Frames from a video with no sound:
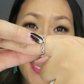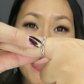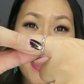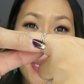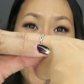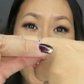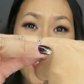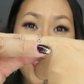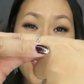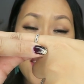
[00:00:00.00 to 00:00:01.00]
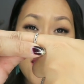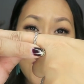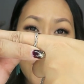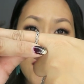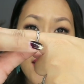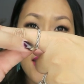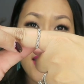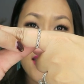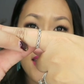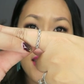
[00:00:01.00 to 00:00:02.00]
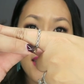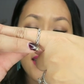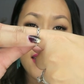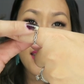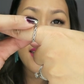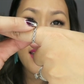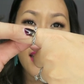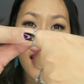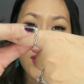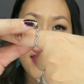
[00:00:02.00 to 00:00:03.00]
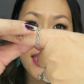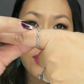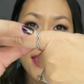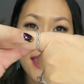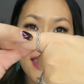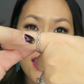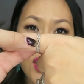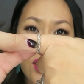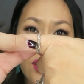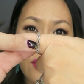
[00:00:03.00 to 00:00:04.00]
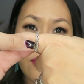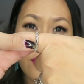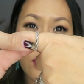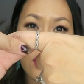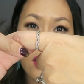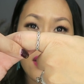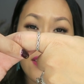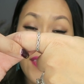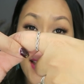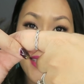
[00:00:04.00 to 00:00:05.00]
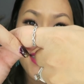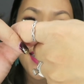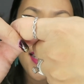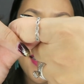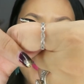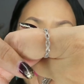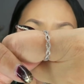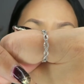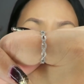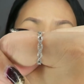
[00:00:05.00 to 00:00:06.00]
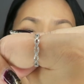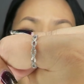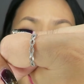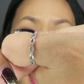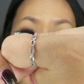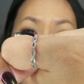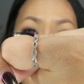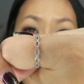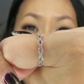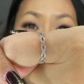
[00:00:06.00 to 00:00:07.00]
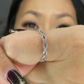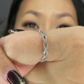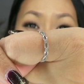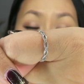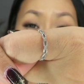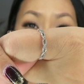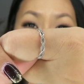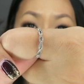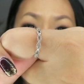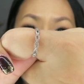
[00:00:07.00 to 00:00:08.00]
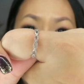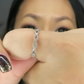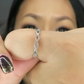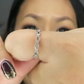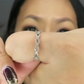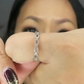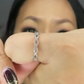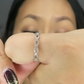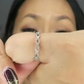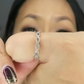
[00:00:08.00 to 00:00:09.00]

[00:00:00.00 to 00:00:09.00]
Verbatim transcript: And then I got this one, I wanna say it was this year for Valentine's Day. And I get questions about them